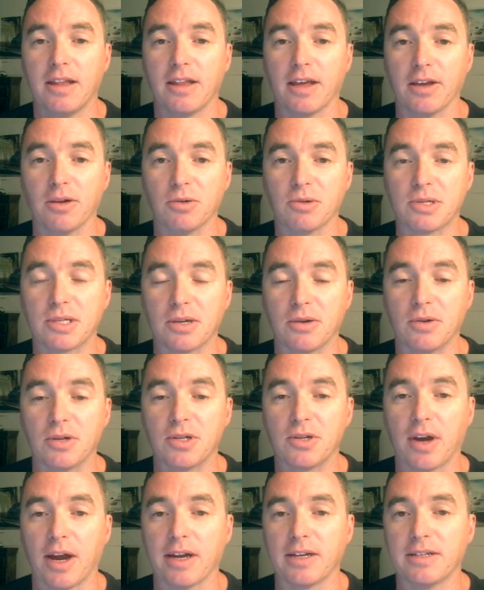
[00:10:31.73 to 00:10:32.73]
they also
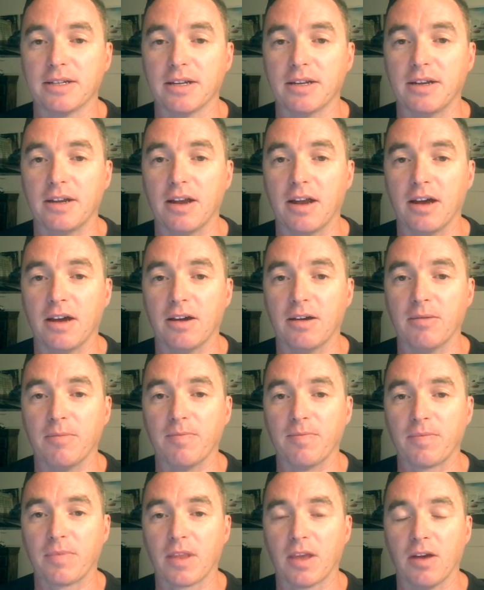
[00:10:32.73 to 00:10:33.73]
attracted
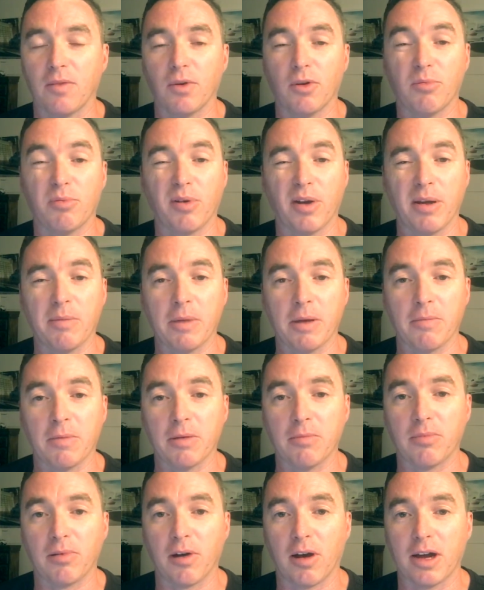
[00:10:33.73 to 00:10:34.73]
a real premium
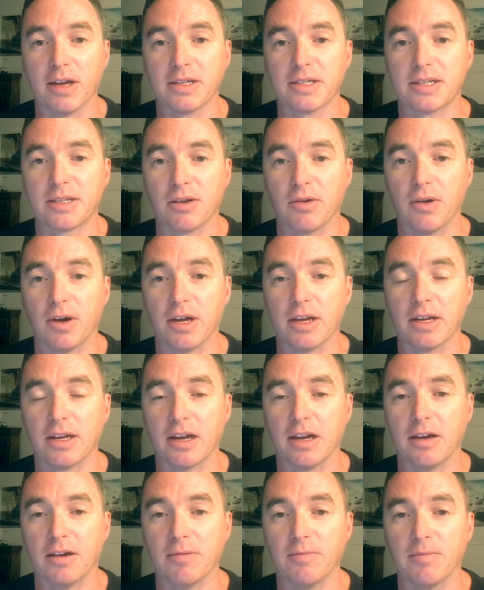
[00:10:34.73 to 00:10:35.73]
in price, so
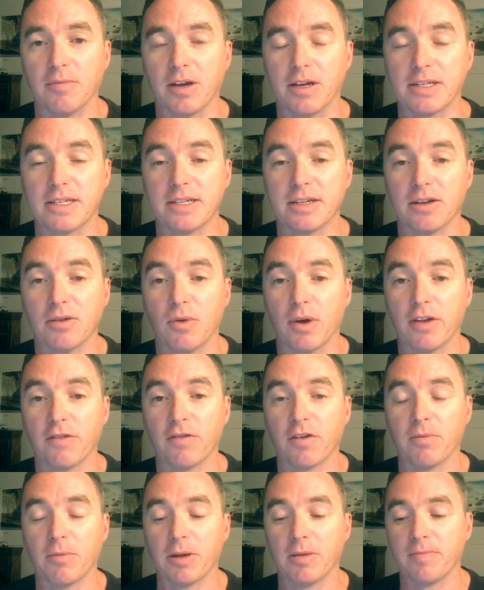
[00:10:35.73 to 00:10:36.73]
I steered away
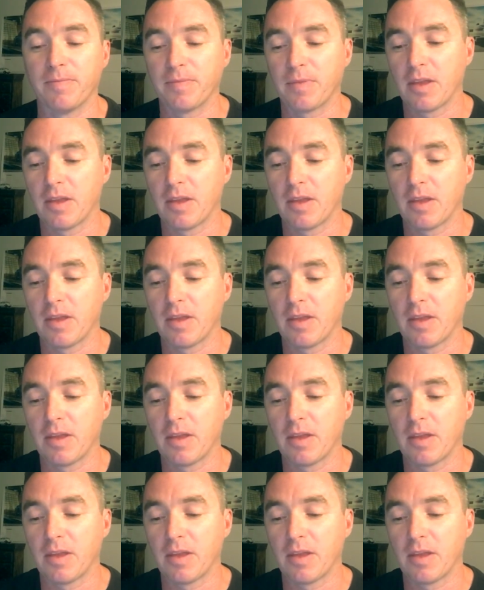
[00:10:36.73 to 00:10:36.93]
from it.